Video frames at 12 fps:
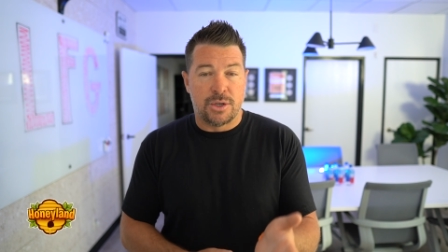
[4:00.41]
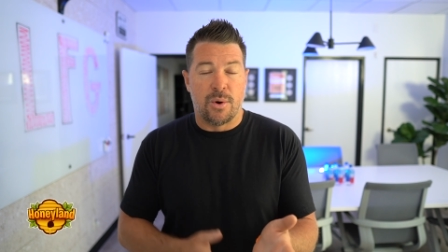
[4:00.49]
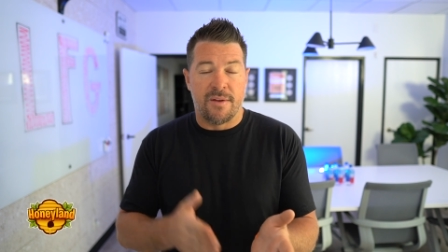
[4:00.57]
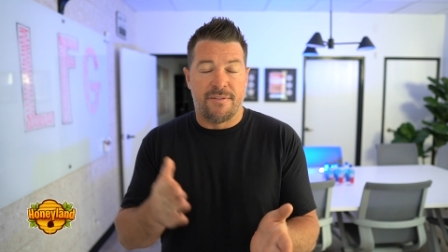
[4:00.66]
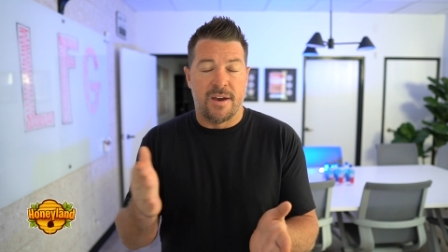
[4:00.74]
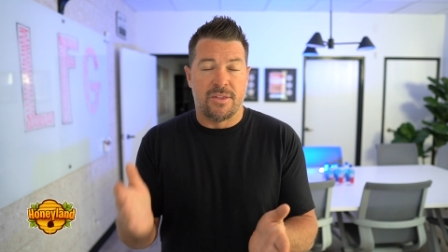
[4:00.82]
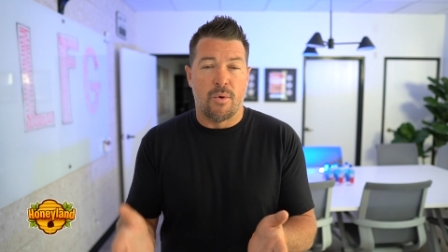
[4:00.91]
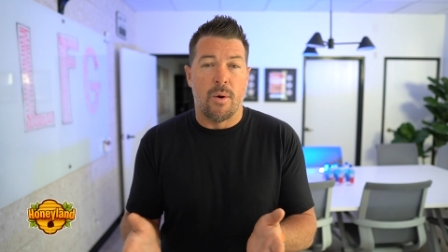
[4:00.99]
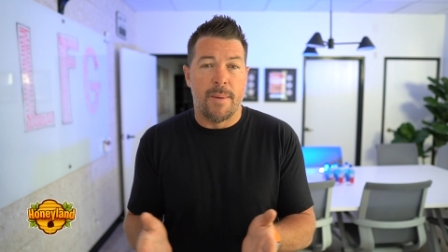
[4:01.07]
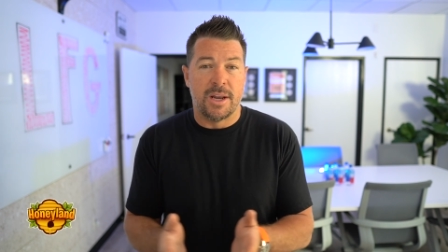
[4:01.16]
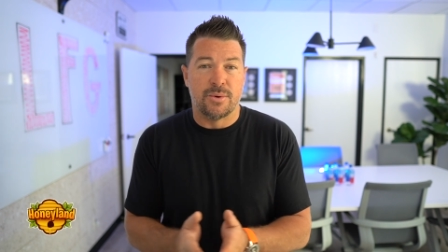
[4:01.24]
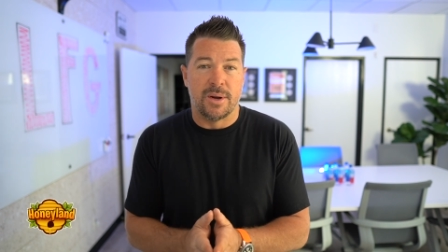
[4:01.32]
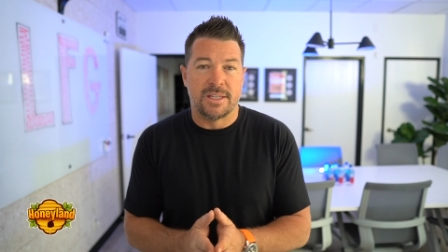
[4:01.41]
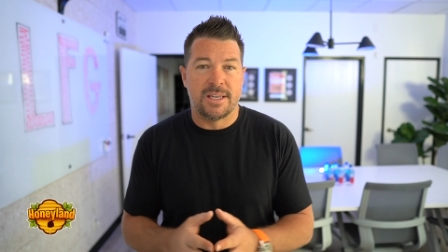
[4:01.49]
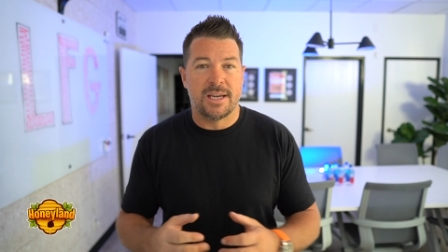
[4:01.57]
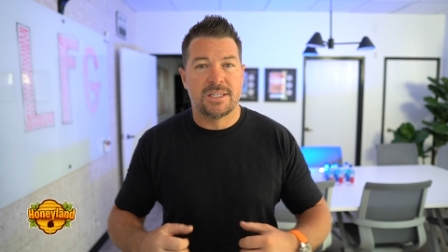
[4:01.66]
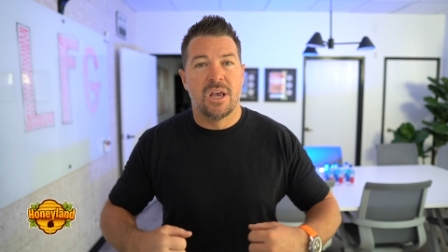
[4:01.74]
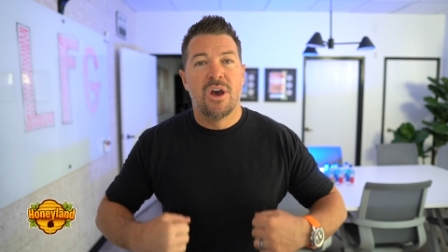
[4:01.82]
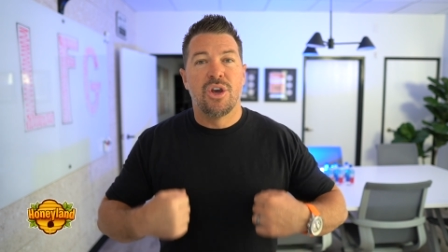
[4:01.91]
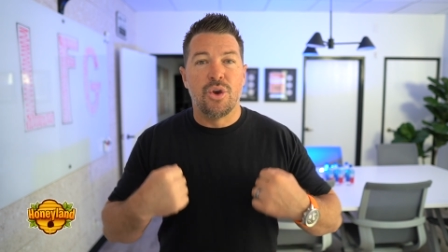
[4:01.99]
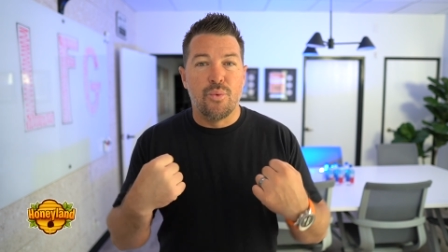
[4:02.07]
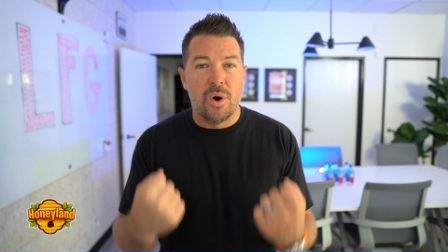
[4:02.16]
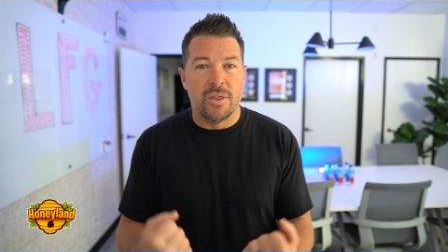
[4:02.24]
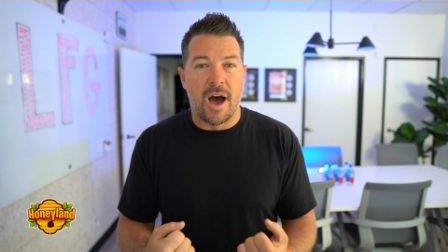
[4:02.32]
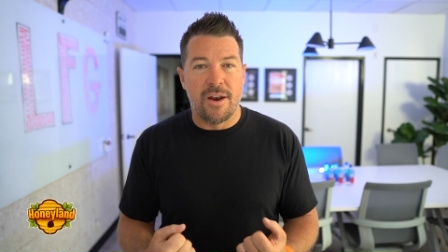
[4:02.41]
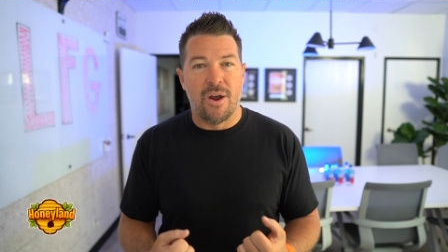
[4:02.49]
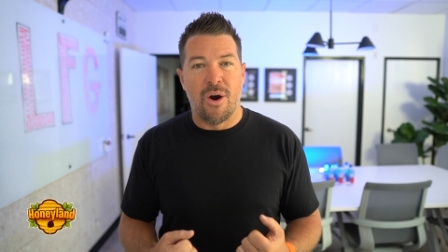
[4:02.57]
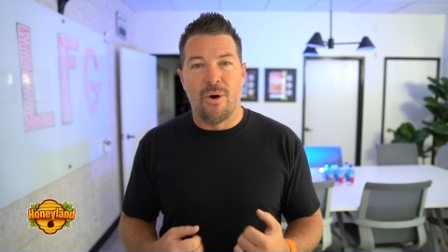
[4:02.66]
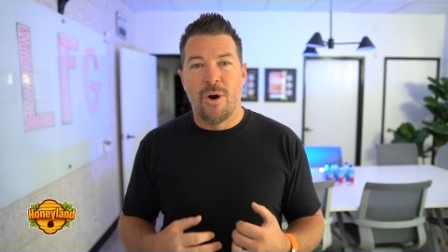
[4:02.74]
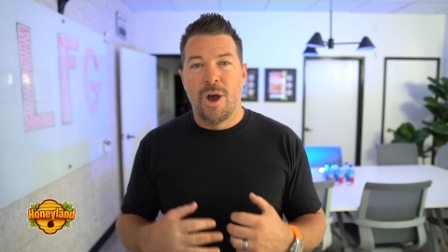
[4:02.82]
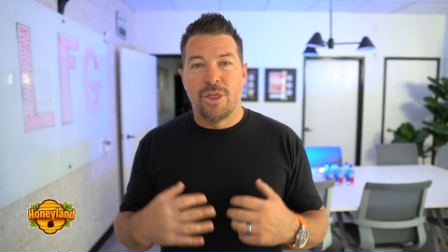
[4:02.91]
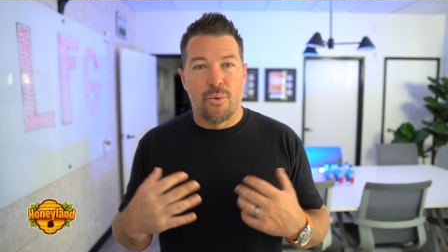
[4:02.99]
25th or May 26th. You will not know